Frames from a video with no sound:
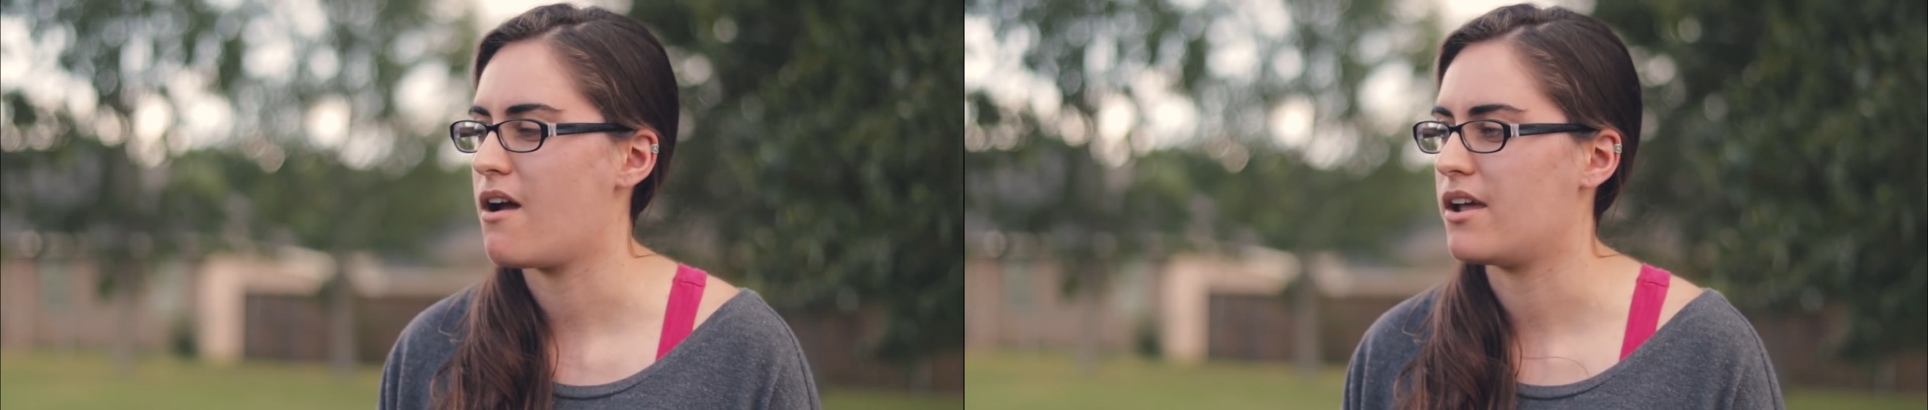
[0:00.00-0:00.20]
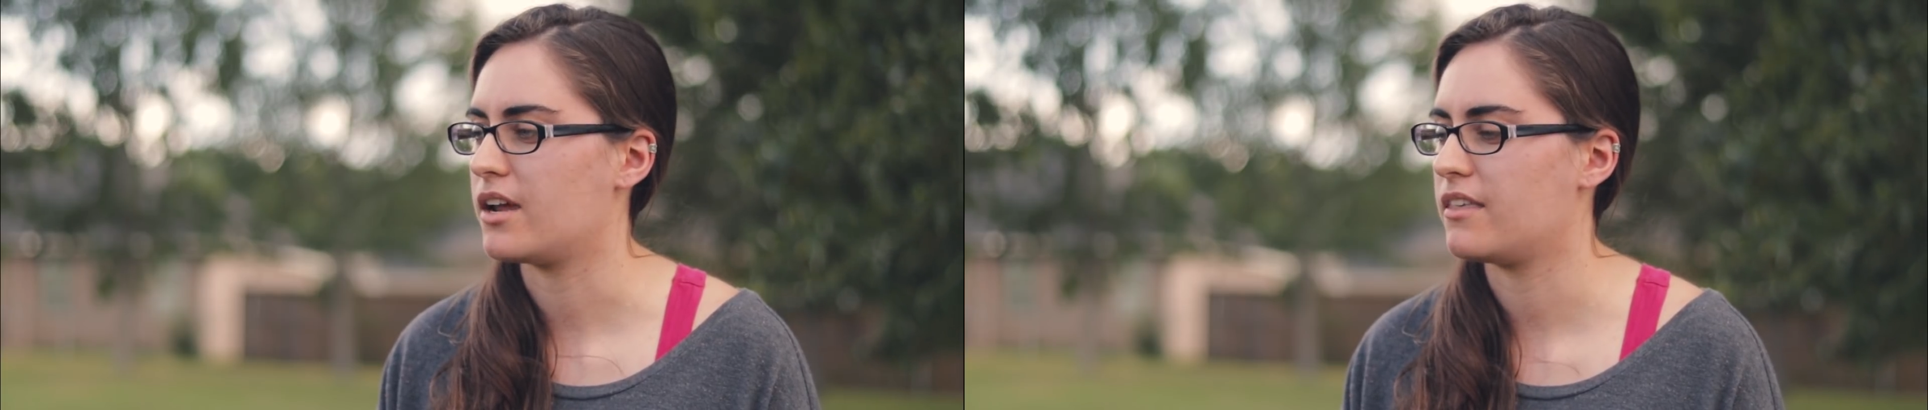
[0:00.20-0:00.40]

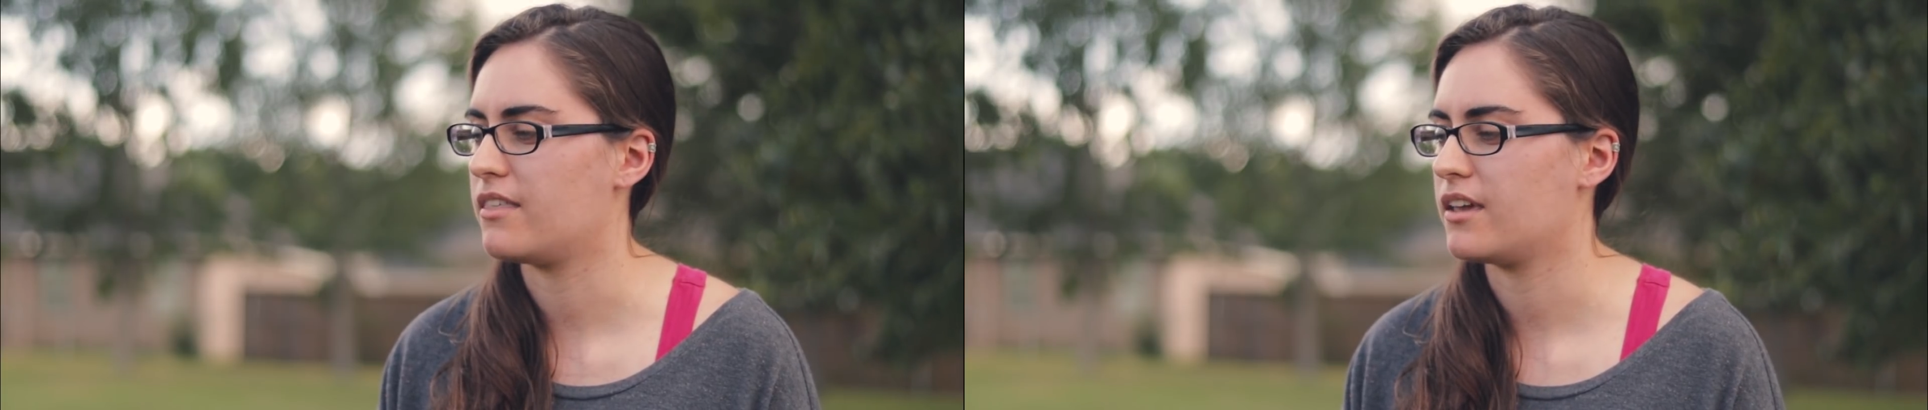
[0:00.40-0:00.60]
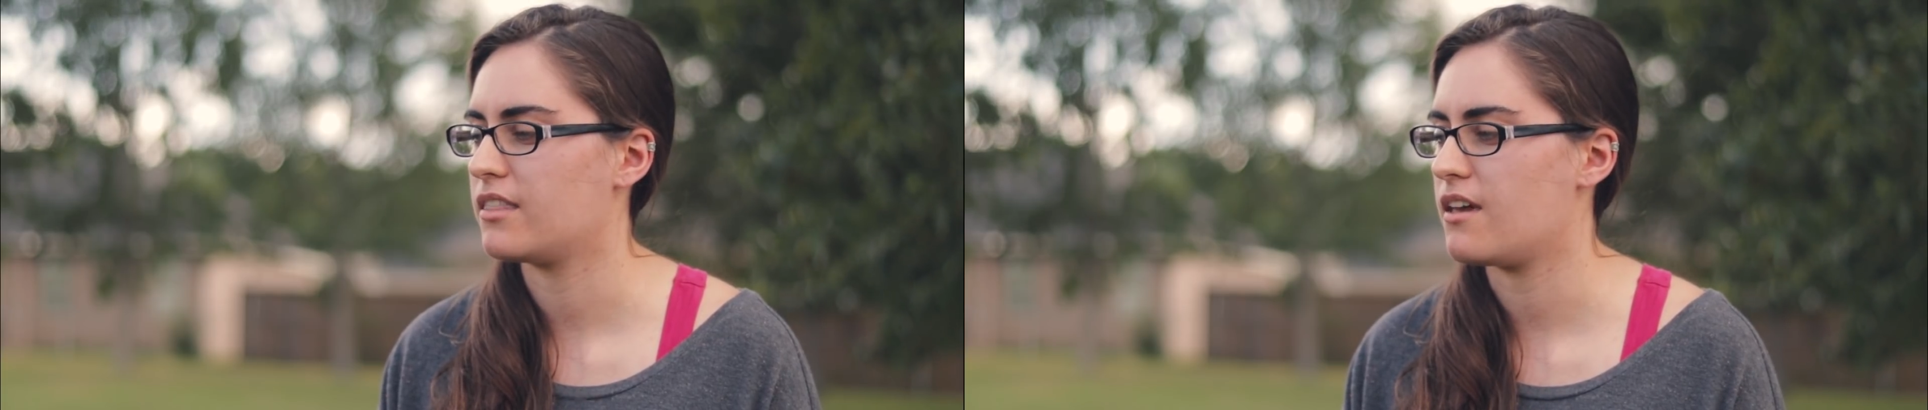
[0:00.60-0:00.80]
and I
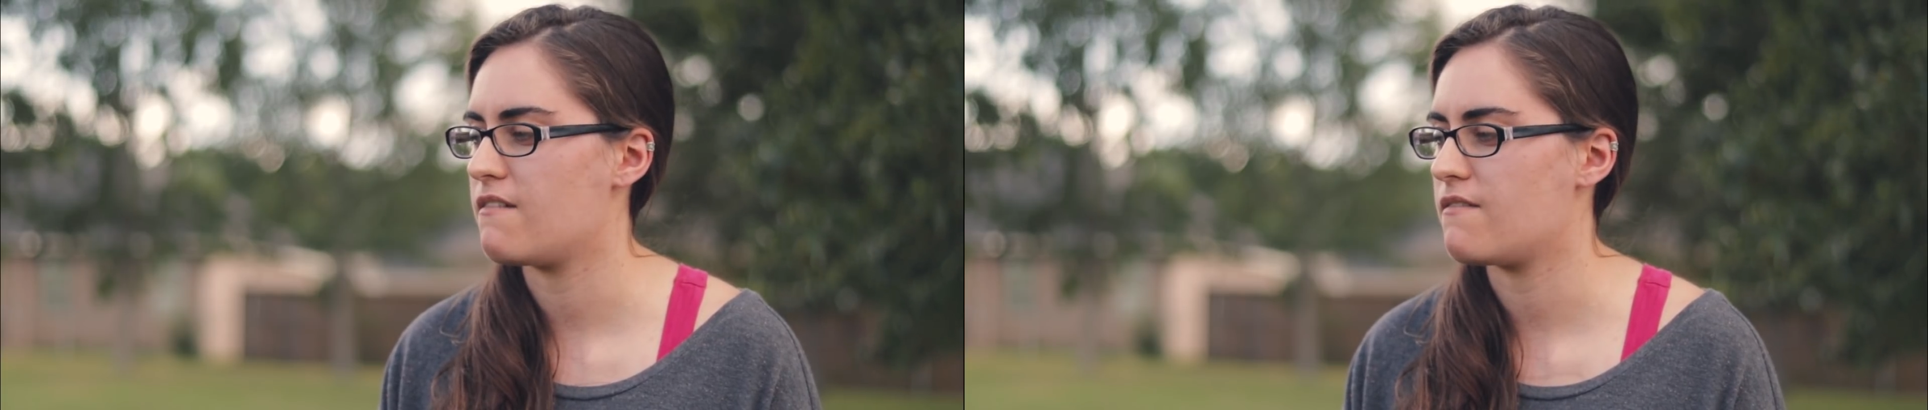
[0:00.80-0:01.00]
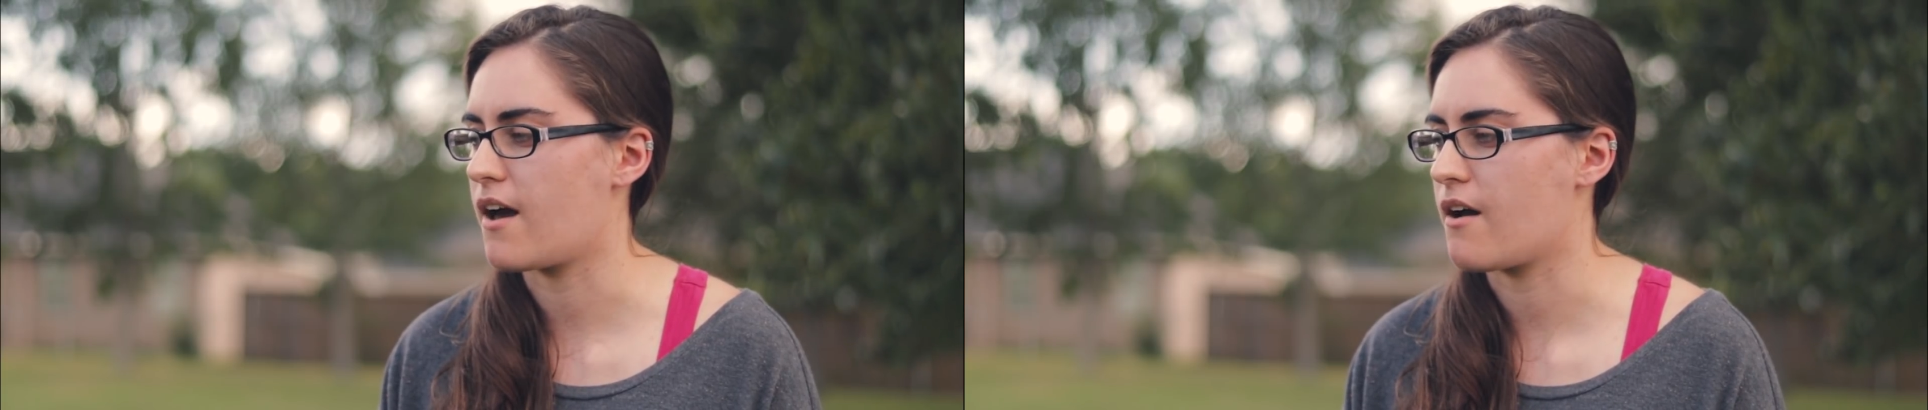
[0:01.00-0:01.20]
think
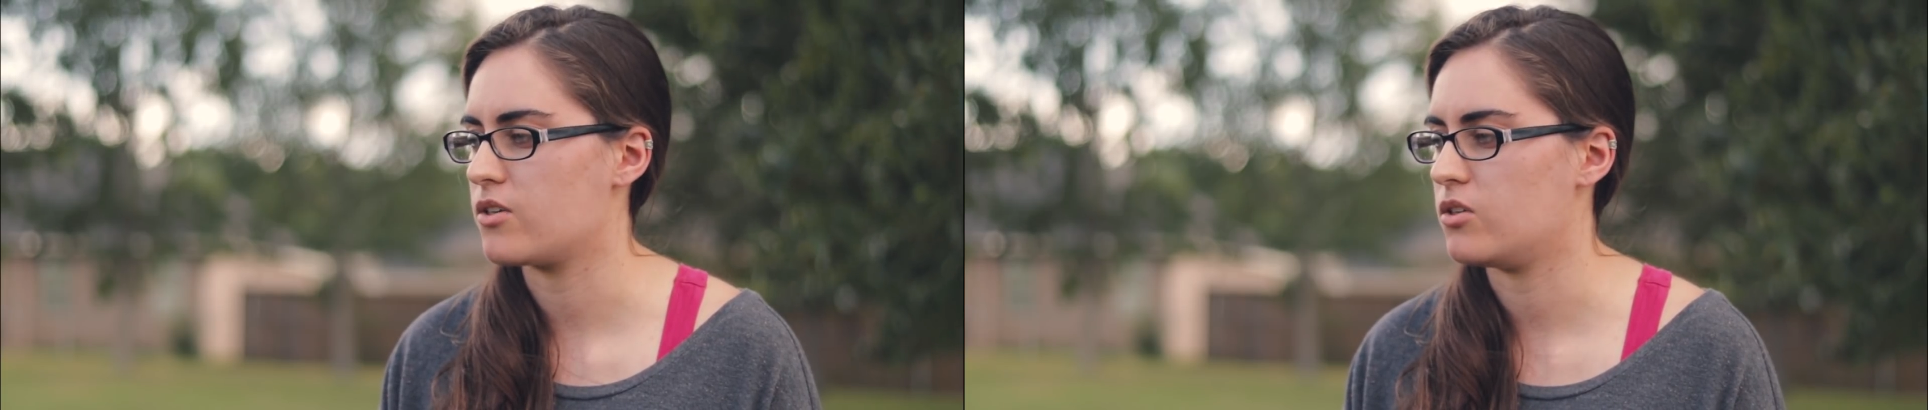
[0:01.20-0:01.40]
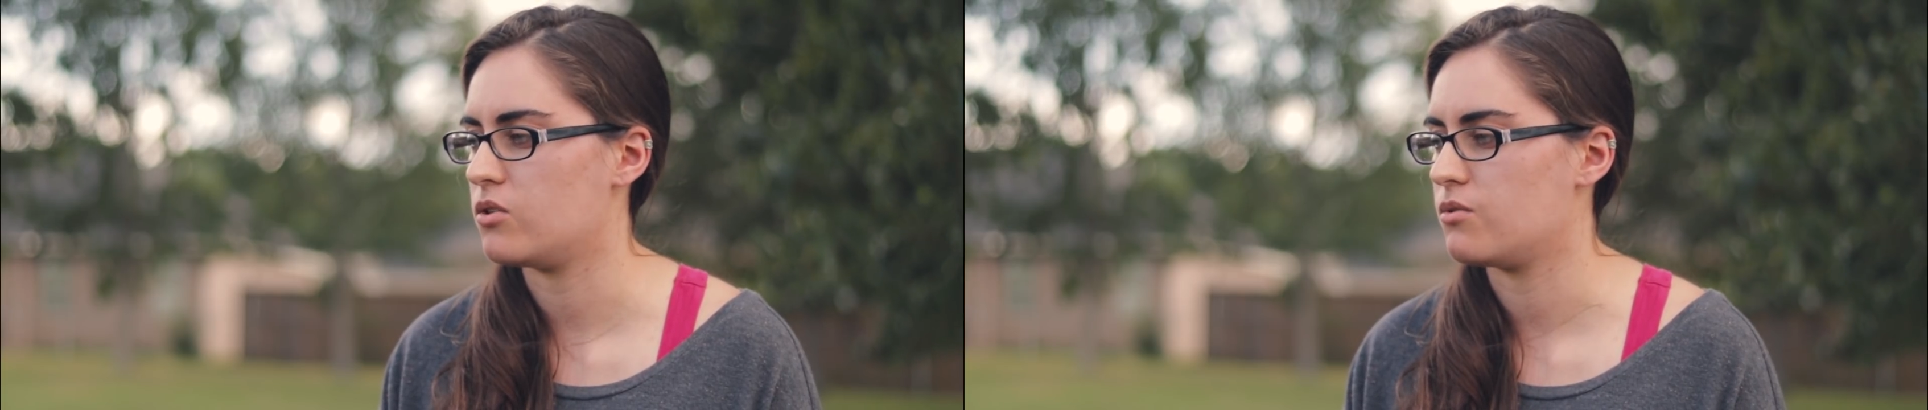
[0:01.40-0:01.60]
they
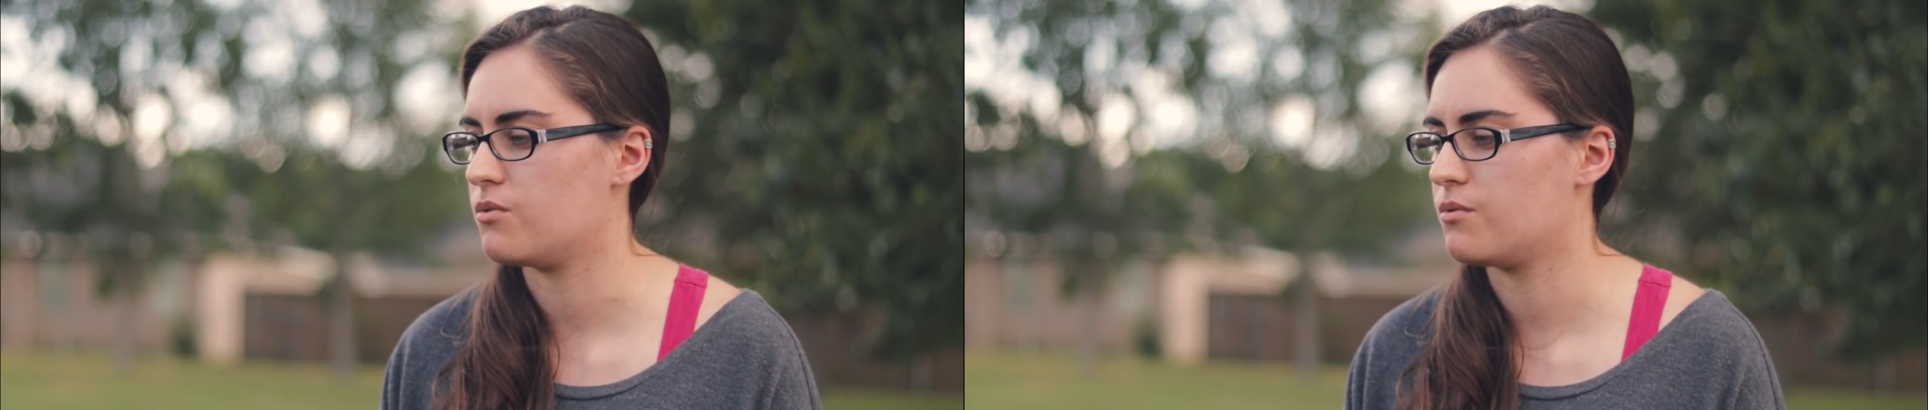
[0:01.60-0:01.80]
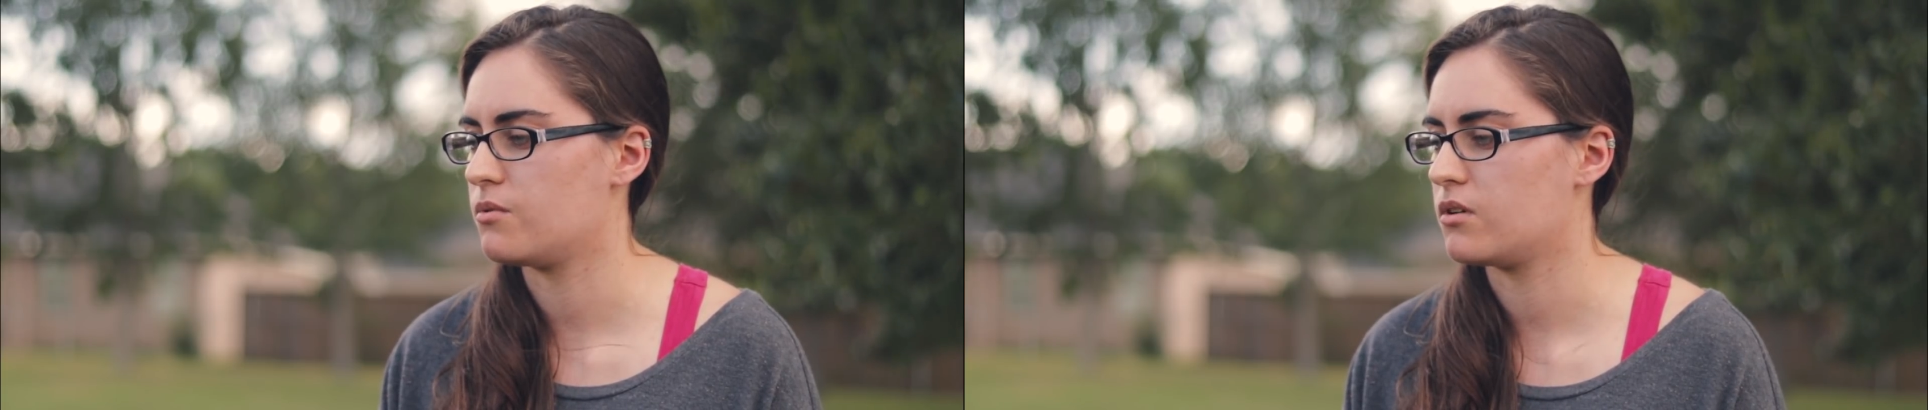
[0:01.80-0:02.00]

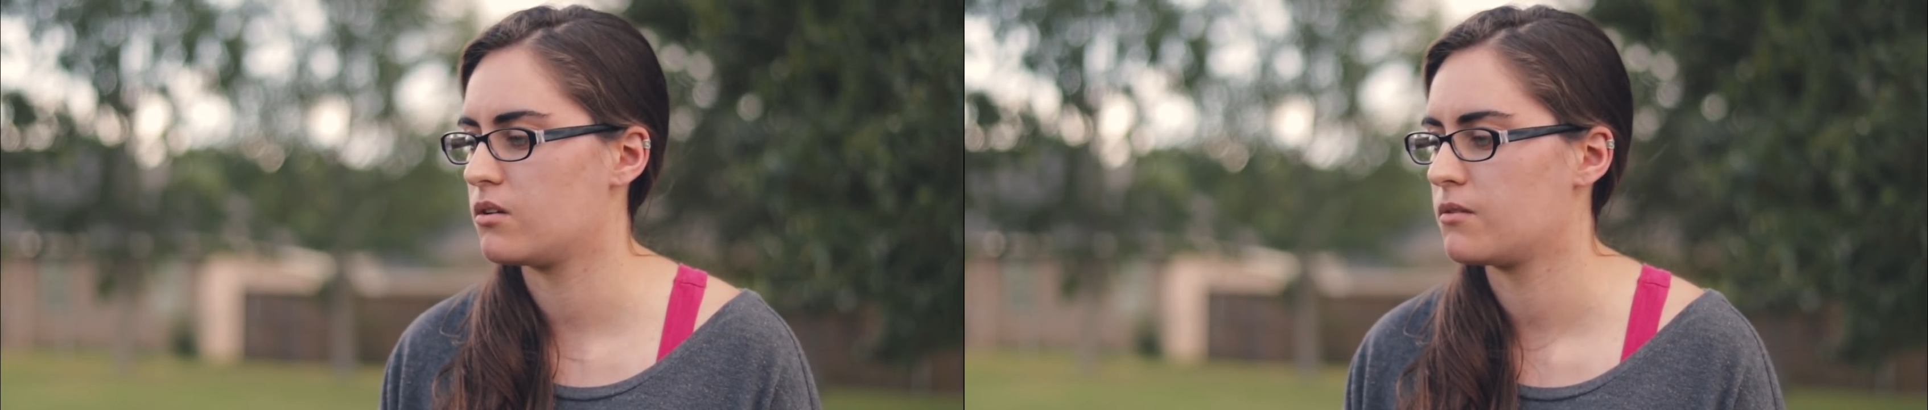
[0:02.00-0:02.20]
value